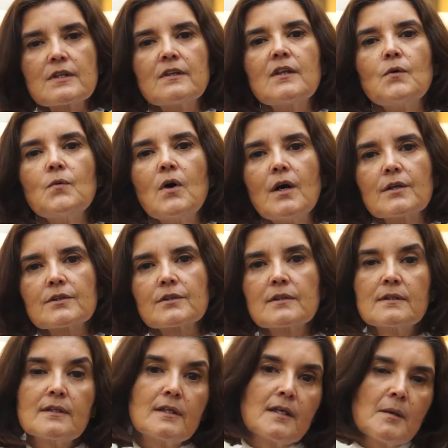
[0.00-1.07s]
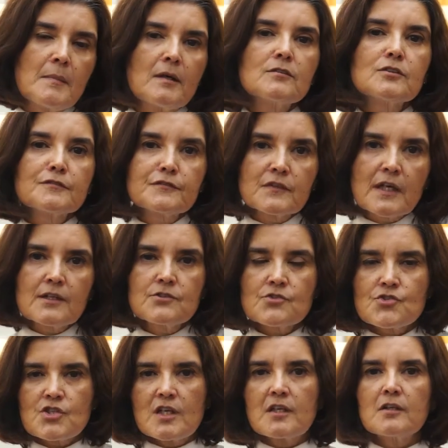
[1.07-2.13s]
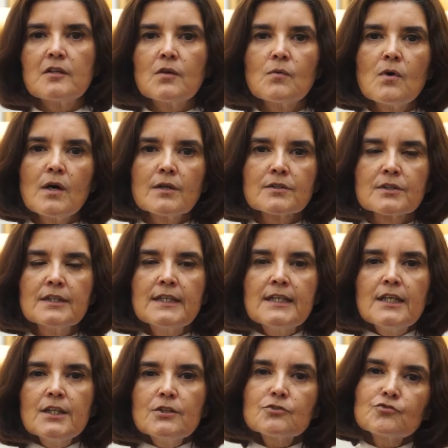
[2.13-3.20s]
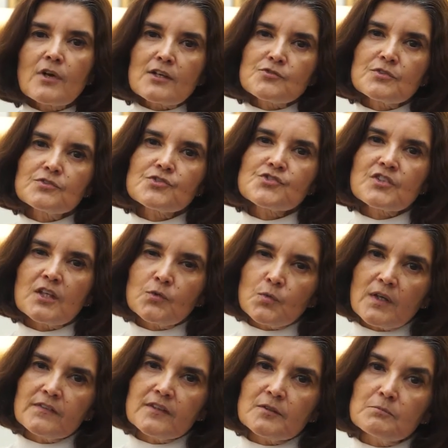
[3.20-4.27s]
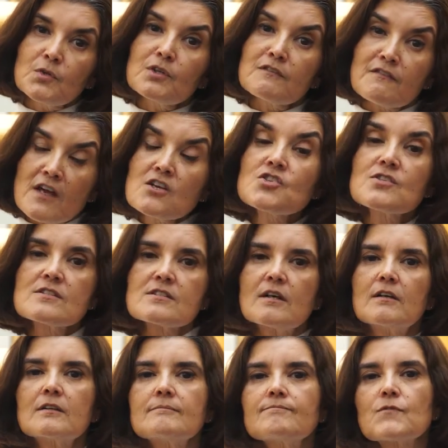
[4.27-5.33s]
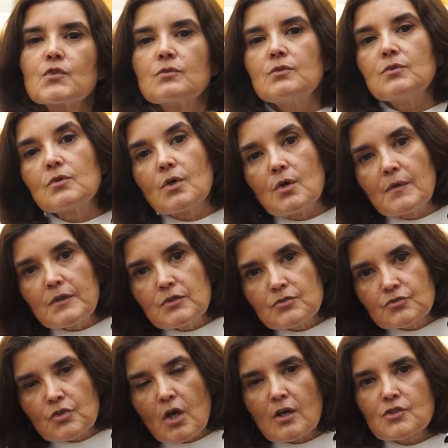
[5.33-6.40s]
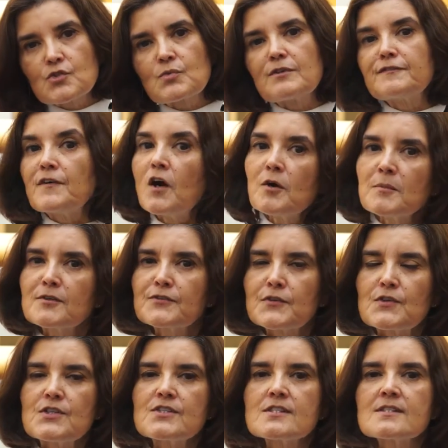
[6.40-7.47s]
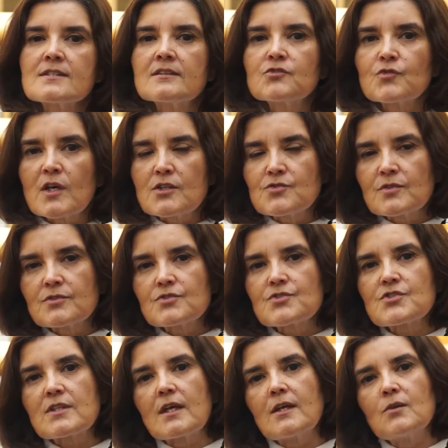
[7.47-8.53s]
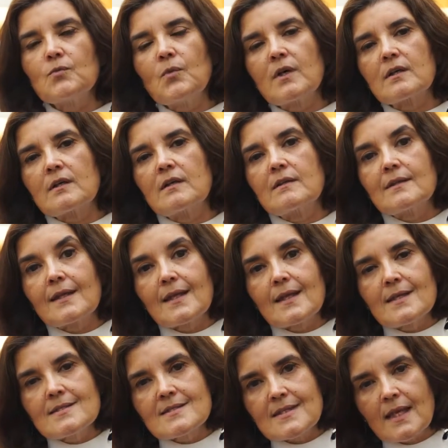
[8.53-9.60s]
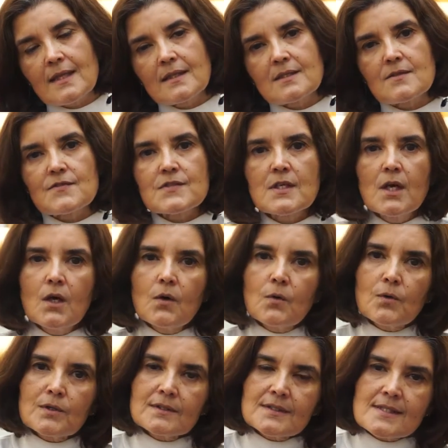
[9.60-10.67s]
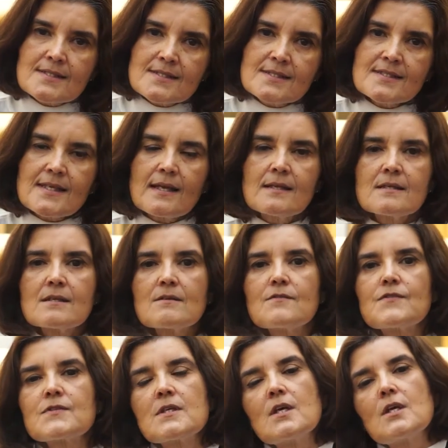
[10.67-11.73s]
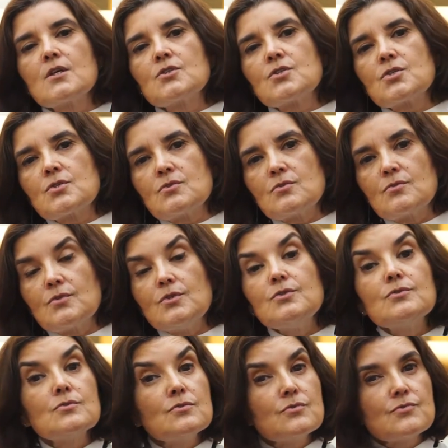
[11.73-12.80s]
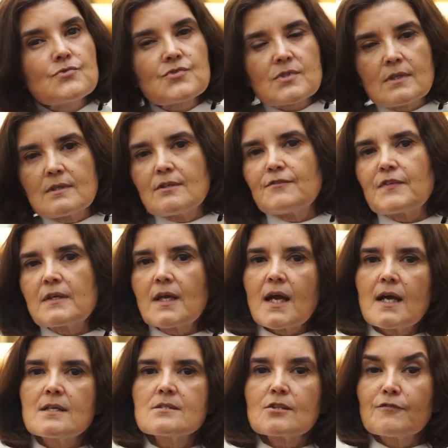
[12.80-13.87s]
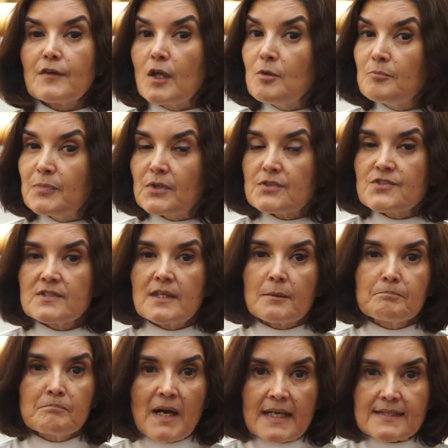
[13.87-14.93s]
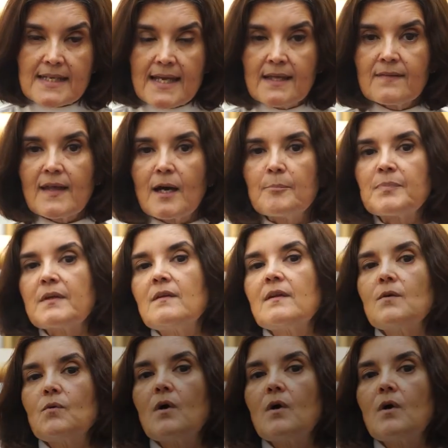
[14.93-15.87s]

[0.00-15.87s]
in the water and an amount of nitrogen in the water, you try to understand what their motivations are. So you go and you talk to a farmer, for instance, and try to understand what are the incentives or disincentives to use different kinds of inputs that might end up in the